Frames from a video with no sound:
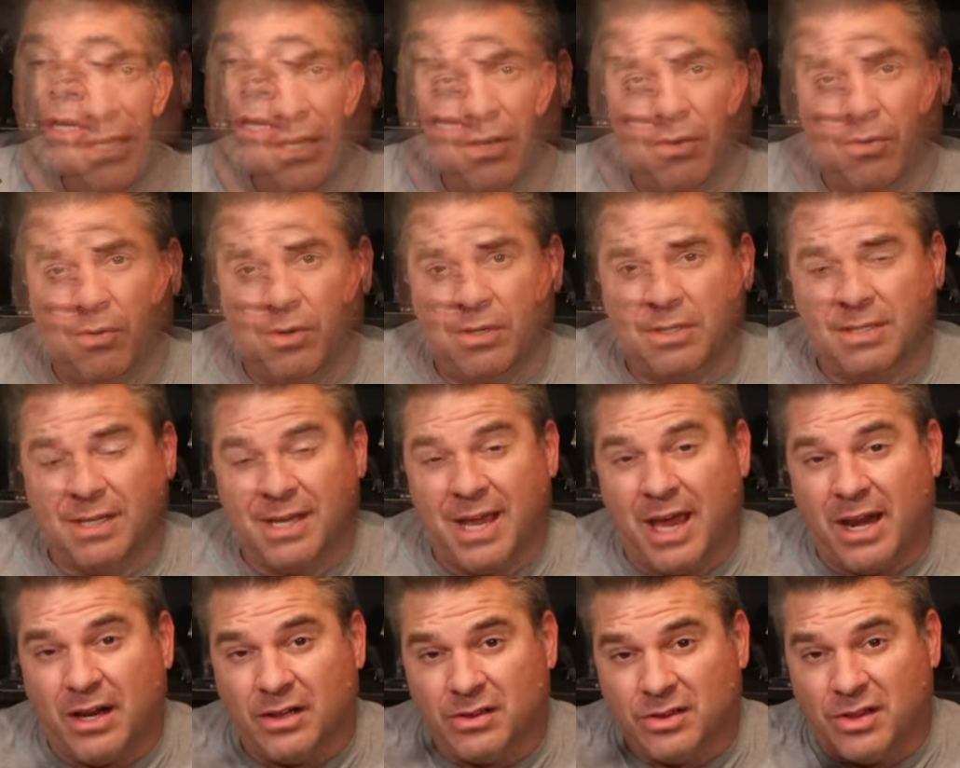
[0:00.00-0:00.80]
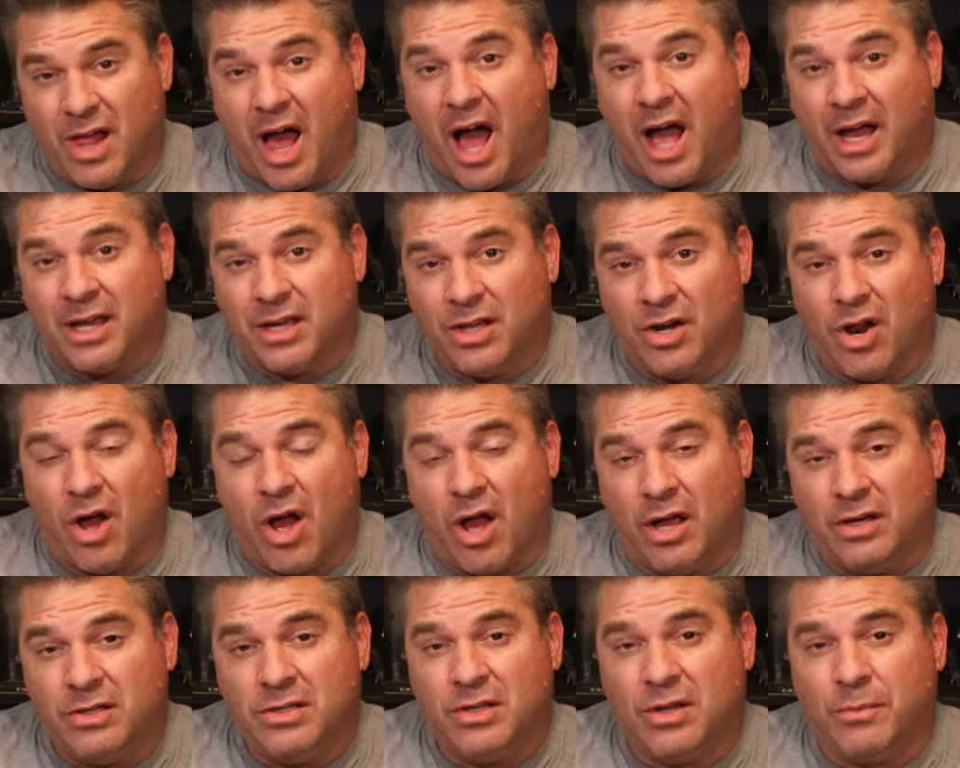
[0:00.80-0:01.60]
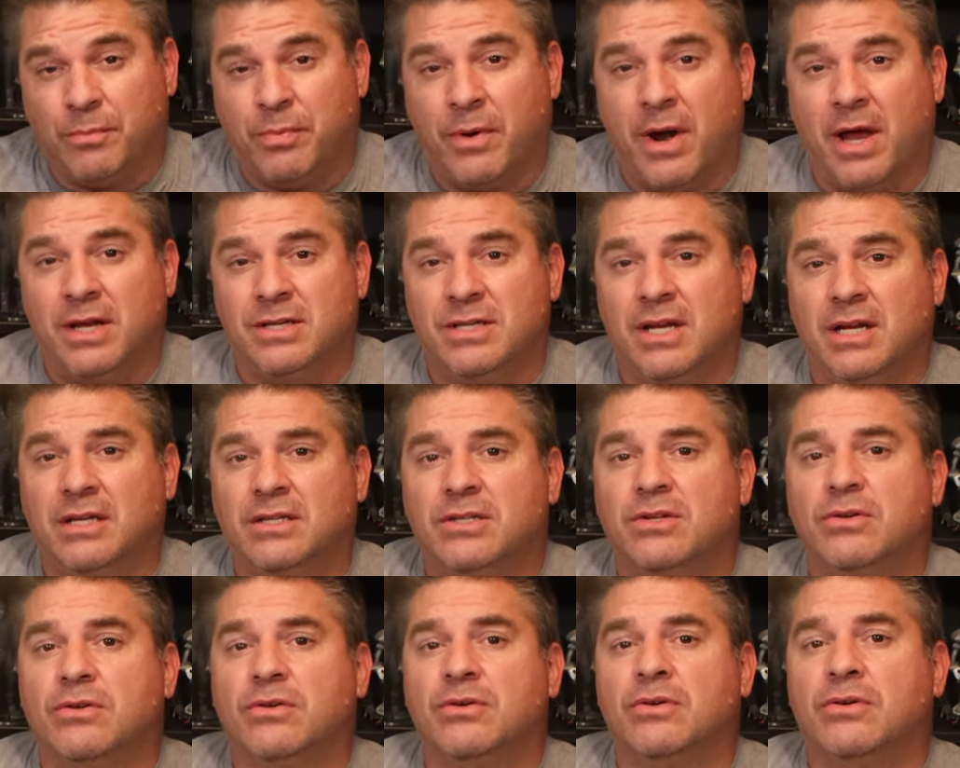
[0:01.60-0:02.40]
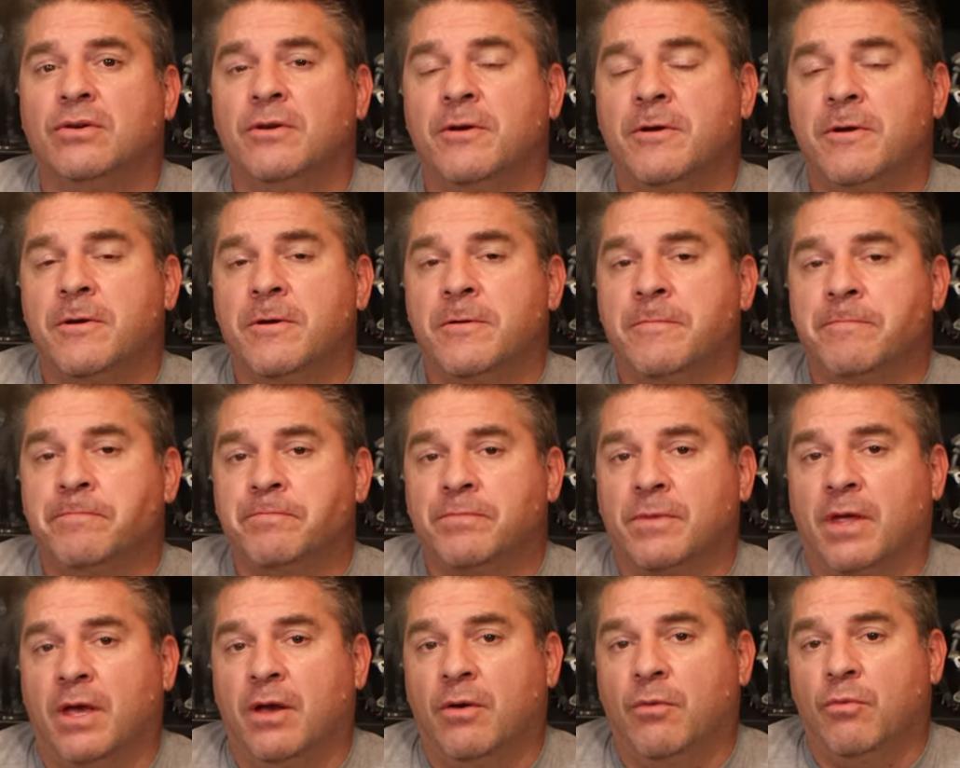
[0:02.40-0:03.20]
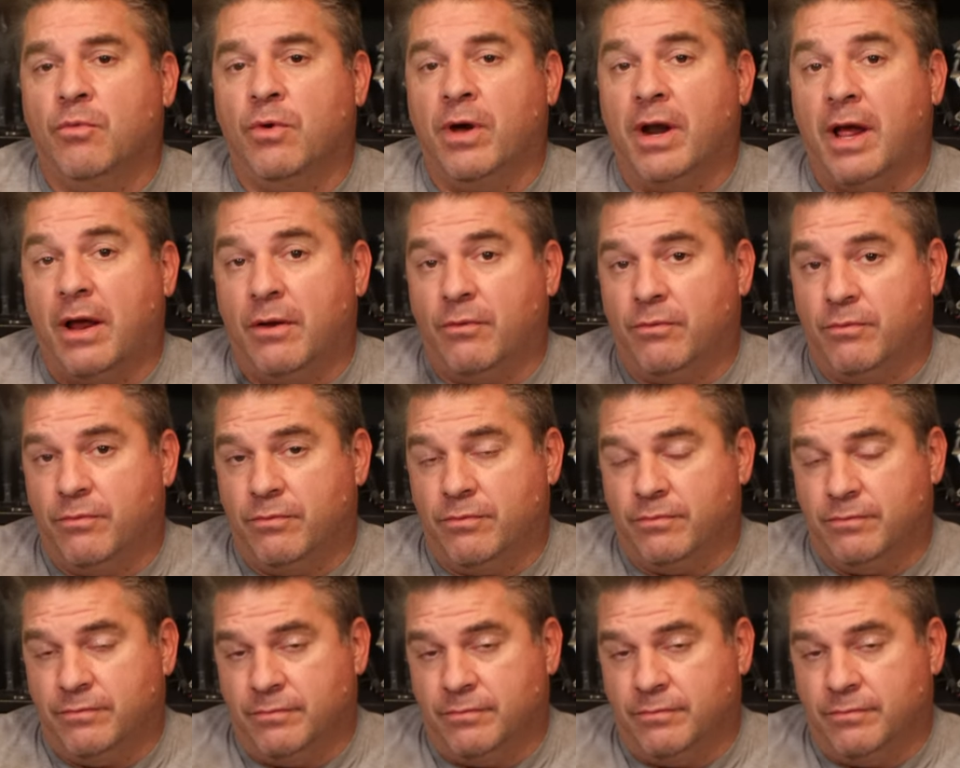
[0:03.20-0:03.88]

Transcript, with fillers: in order to kind of lock it onto the project you're uh, what I